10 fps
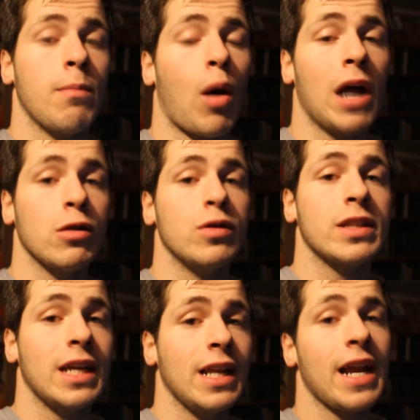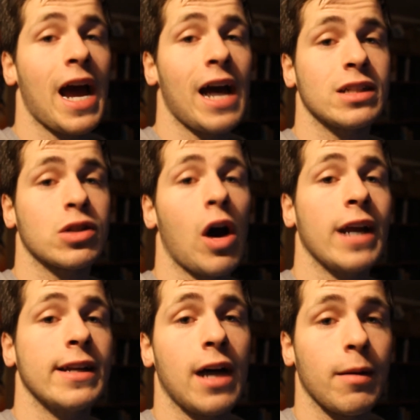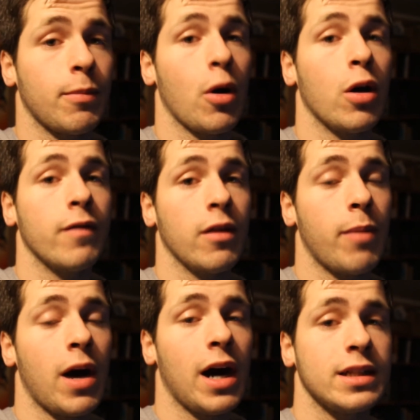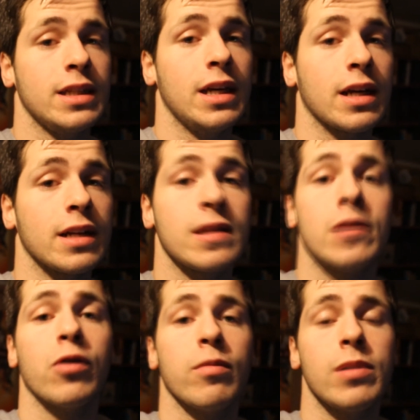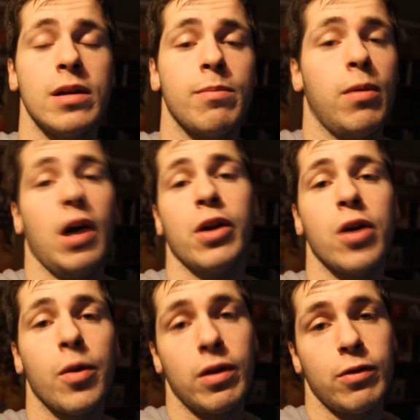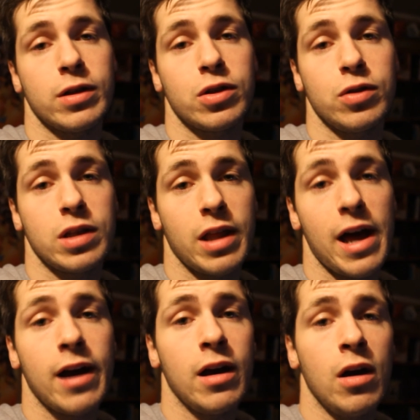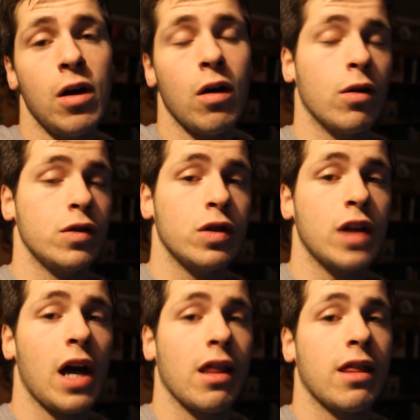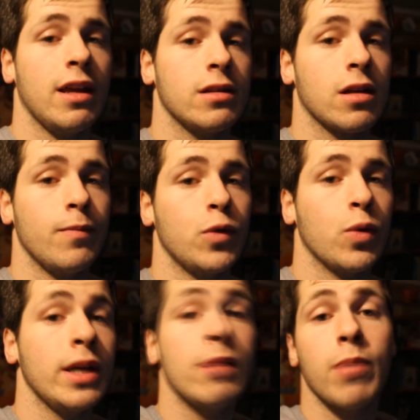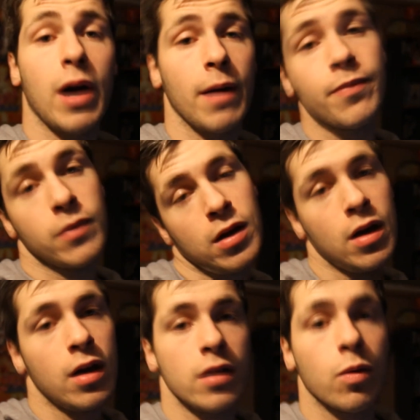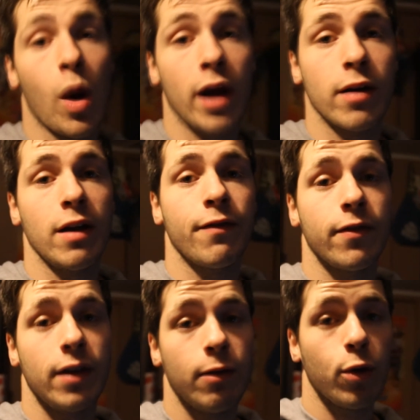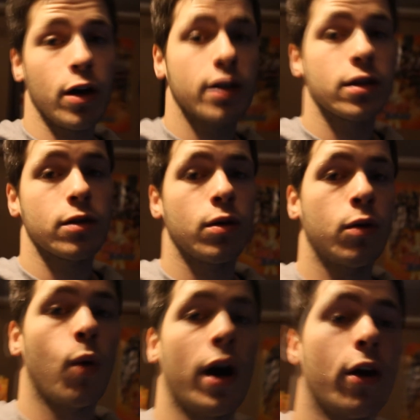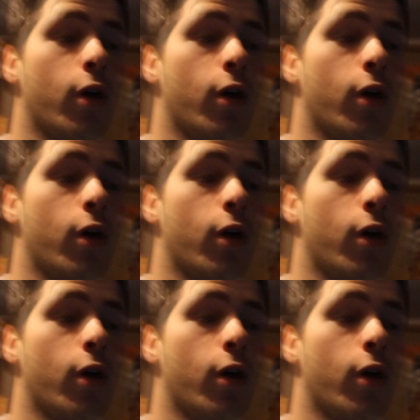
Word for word: my loose skin and it has tightened up over the past year considerably. I don't know whether it's due to that or due to other things I'm doing but what, if it works, why